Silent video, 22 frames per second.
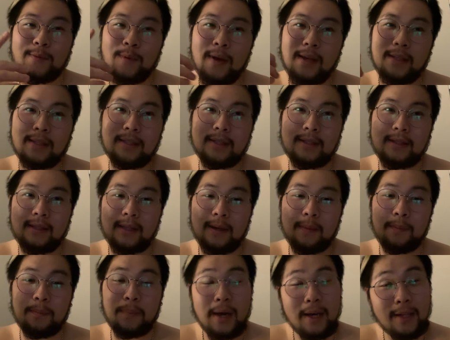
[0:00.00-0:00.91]
watching the
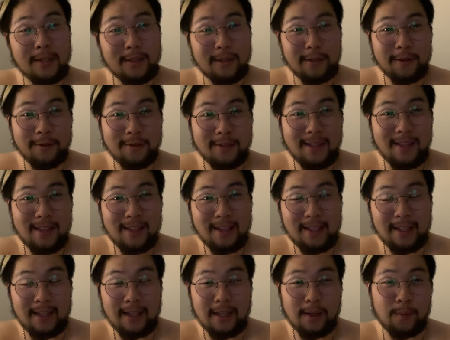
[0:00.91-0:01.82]
Bucks lose to the
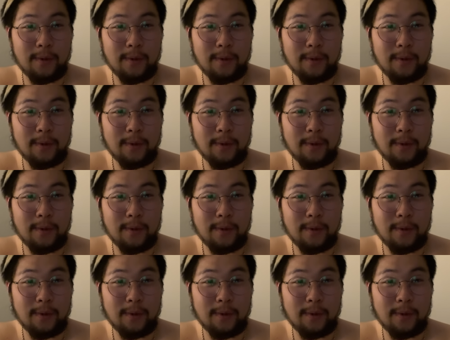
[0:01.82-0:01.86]
Heat,